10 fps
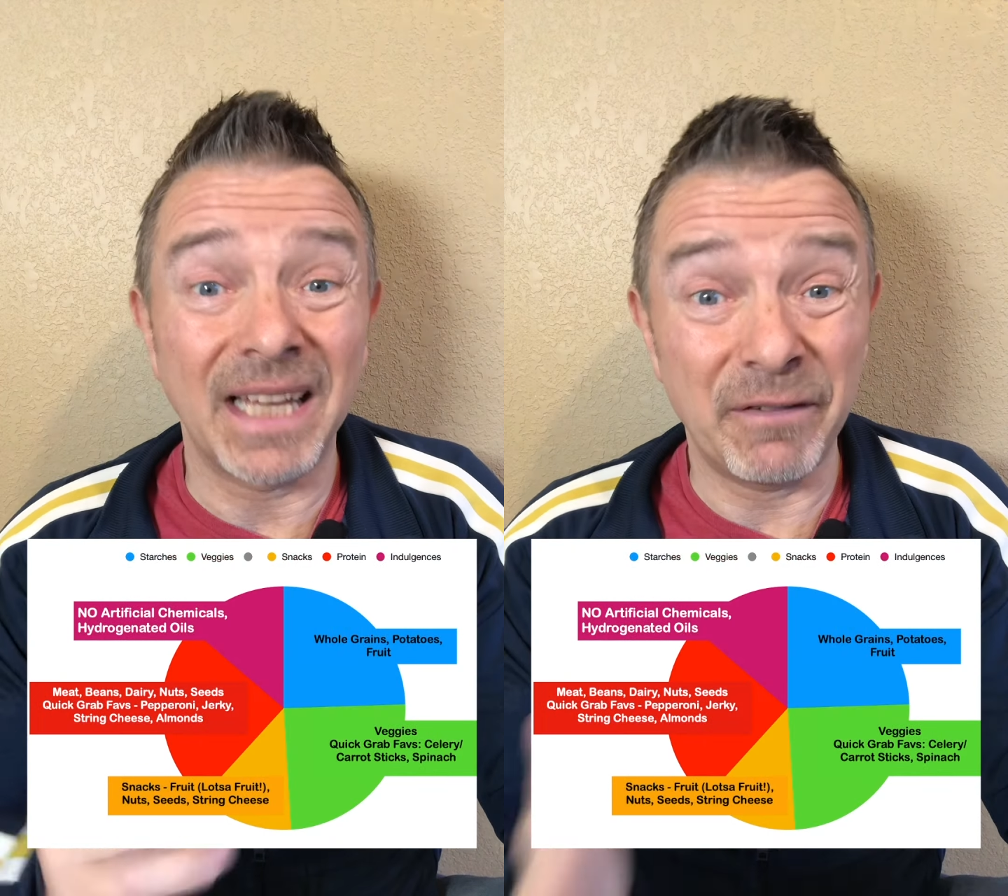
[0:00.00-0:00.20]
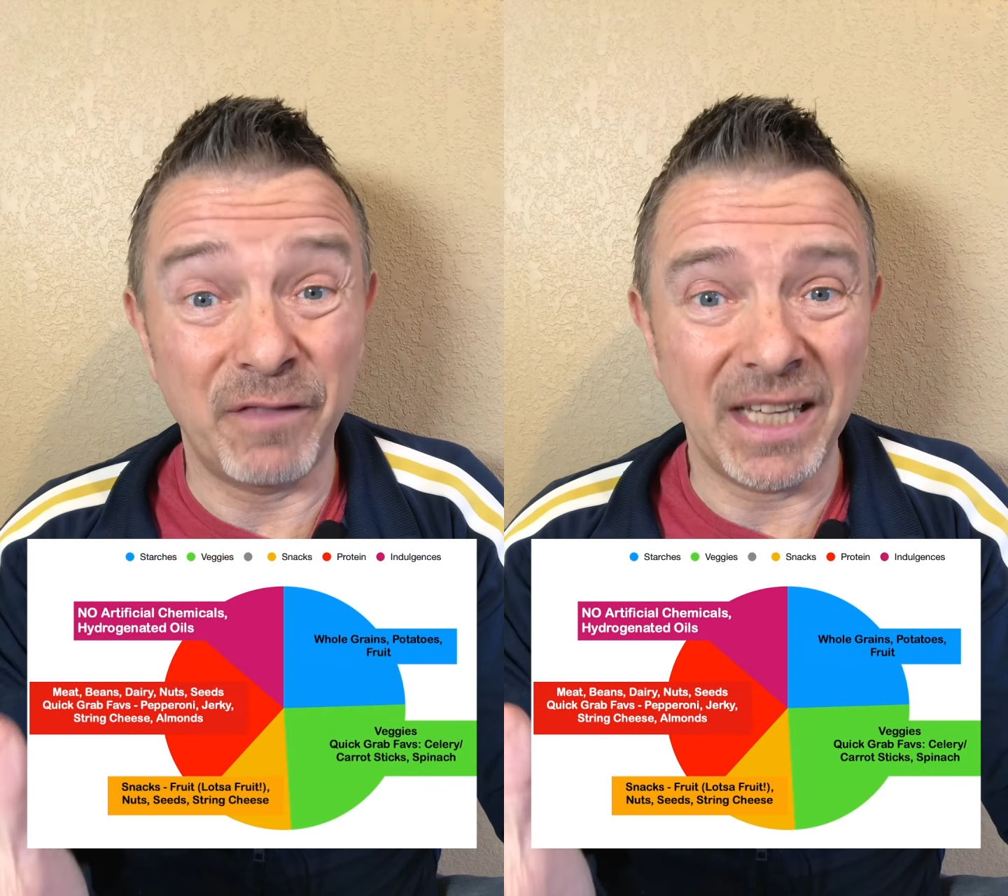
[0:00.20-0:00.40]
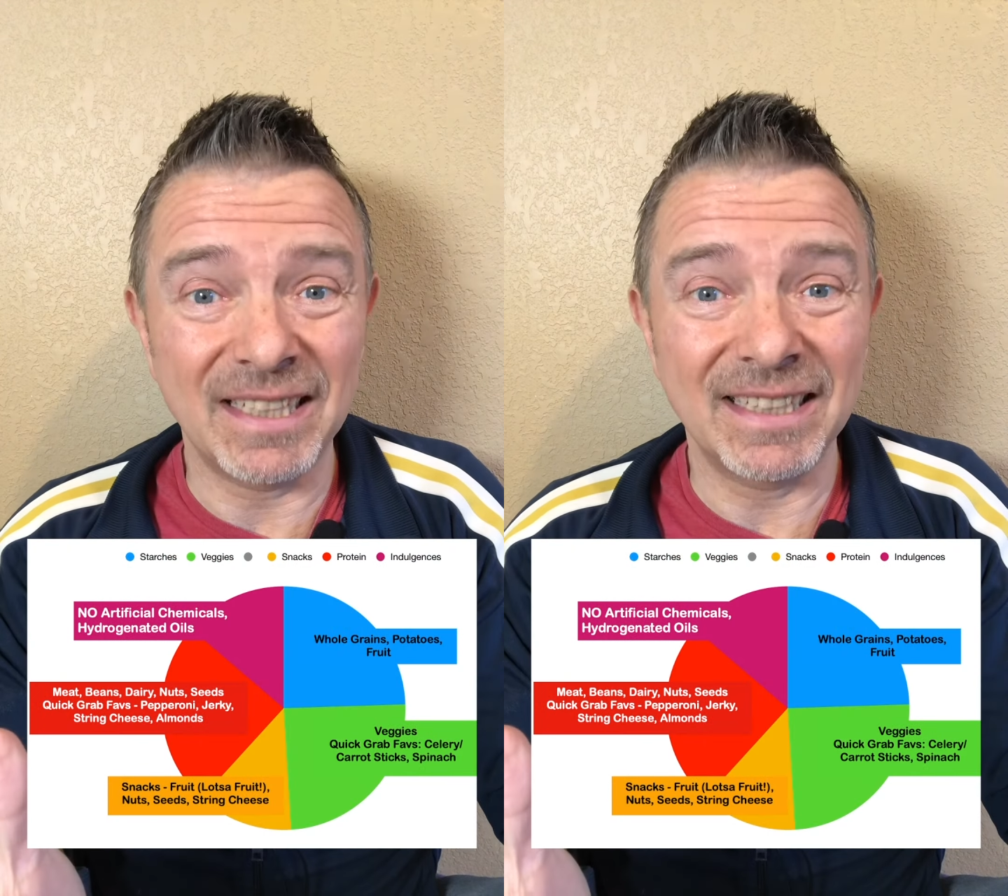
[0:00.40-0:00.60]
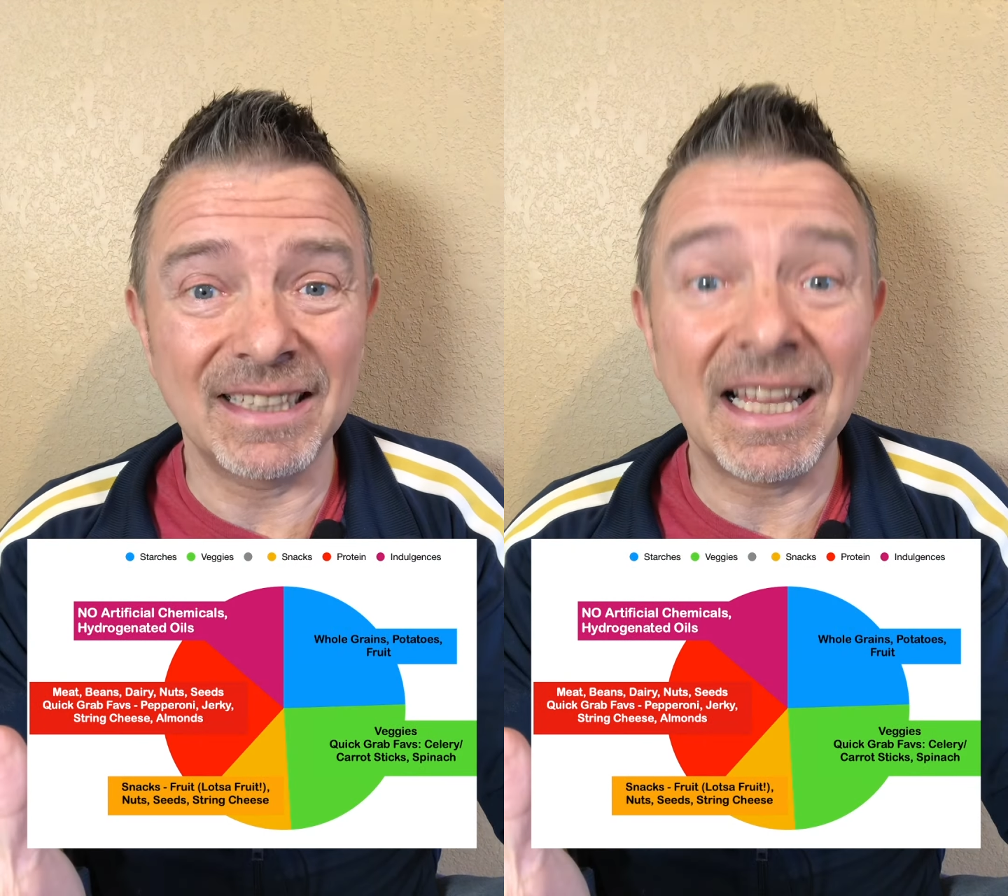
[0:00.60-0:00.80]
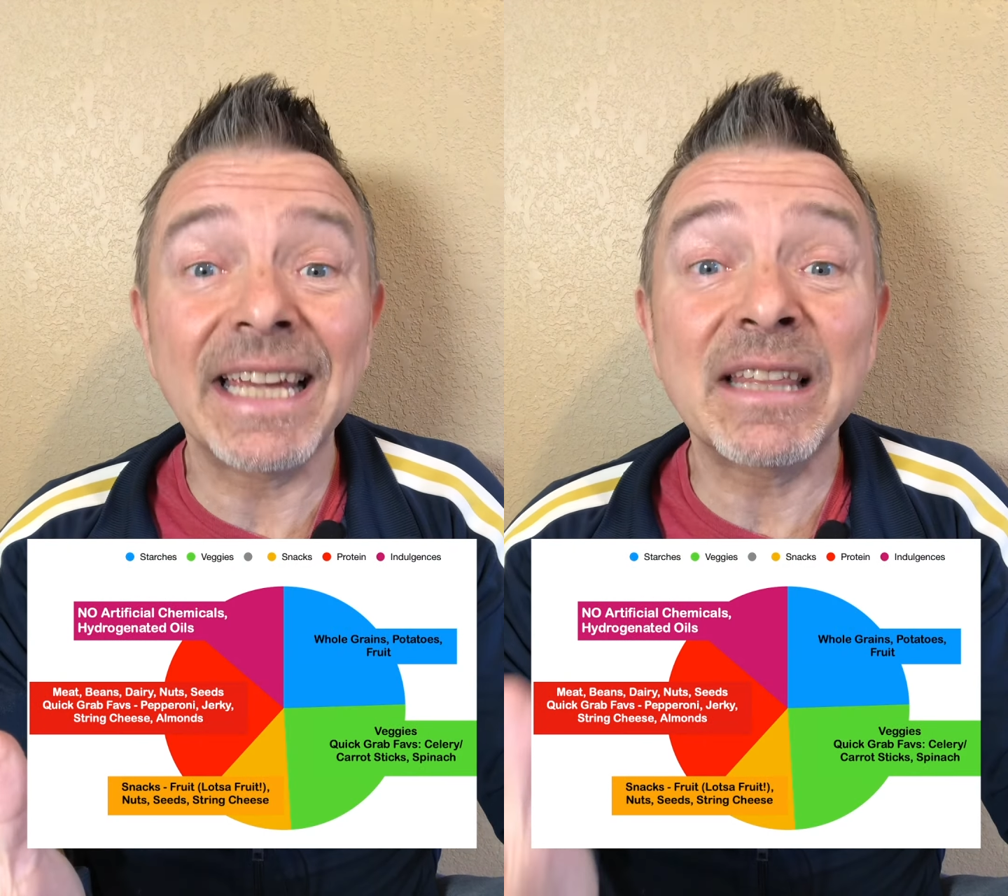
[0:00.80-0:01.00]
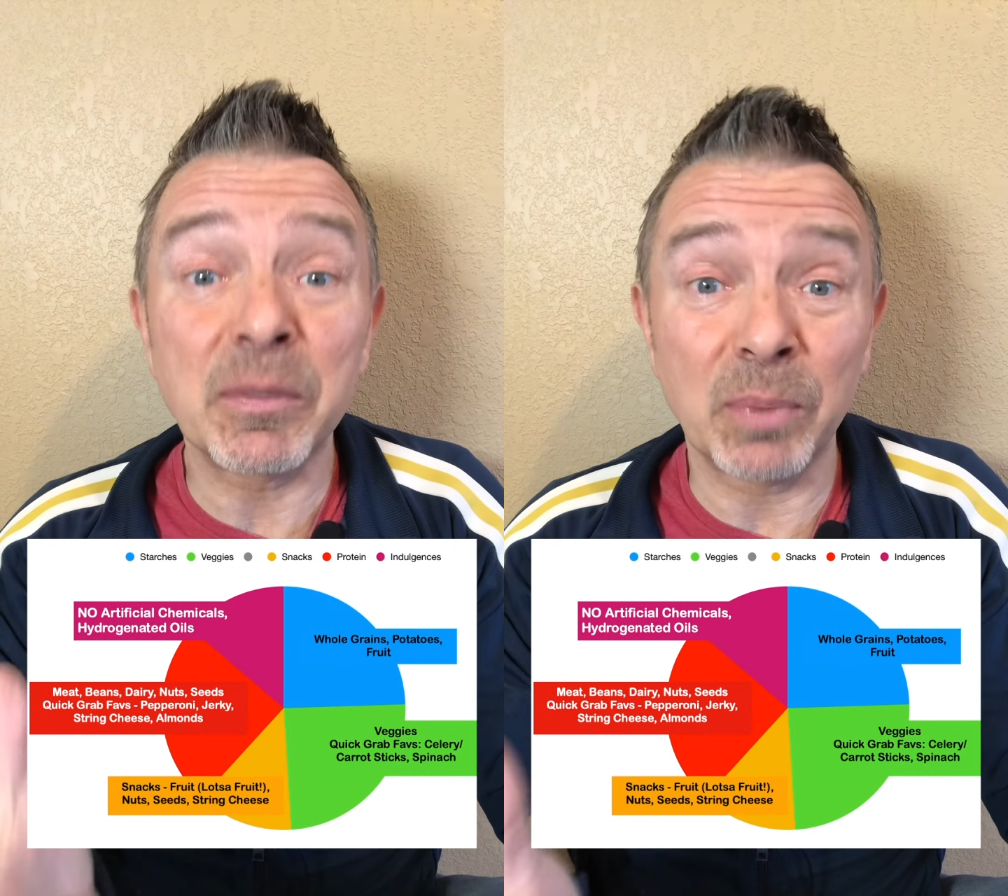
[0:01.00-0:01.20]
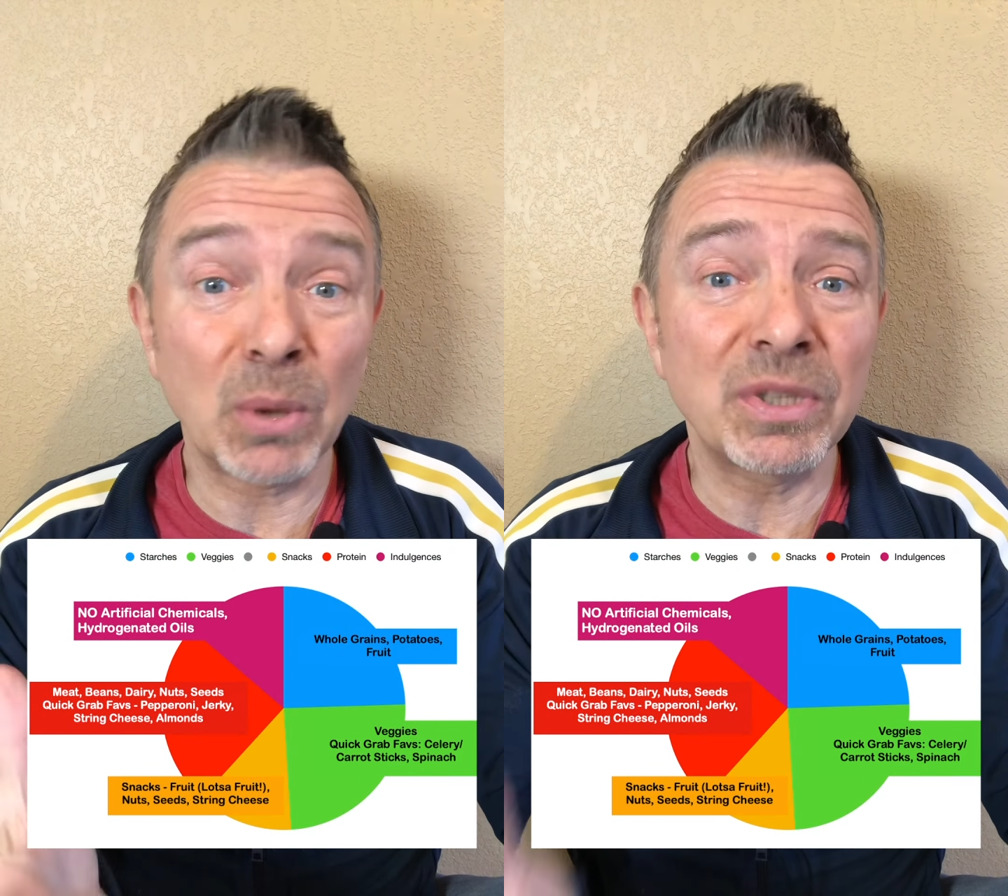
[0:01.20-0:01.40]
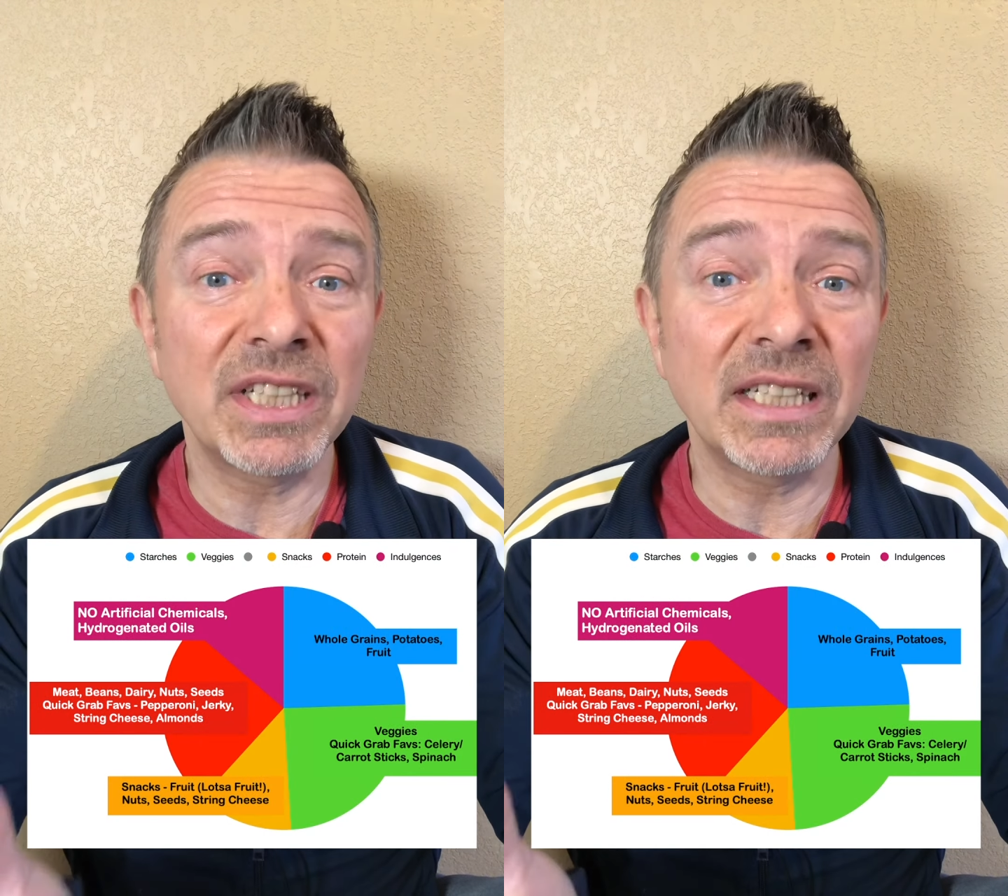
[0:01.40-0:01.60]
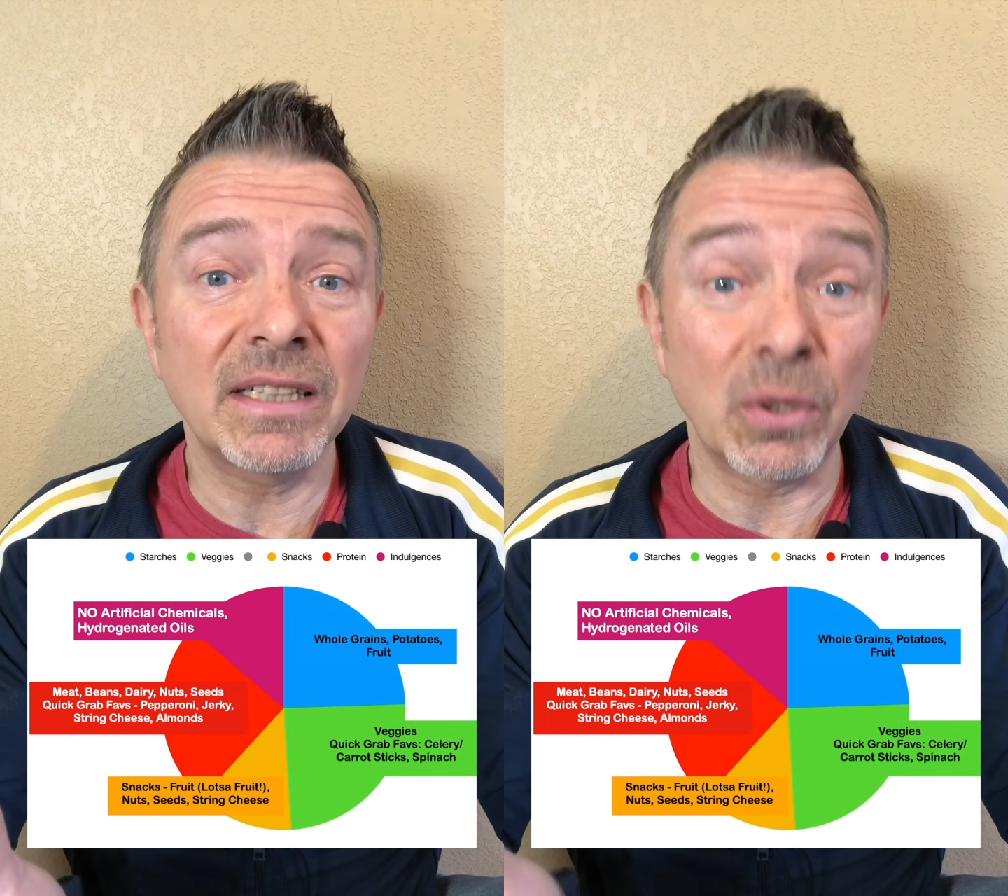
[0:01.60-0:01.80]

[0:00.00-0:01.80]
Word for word: If they didn't like the protein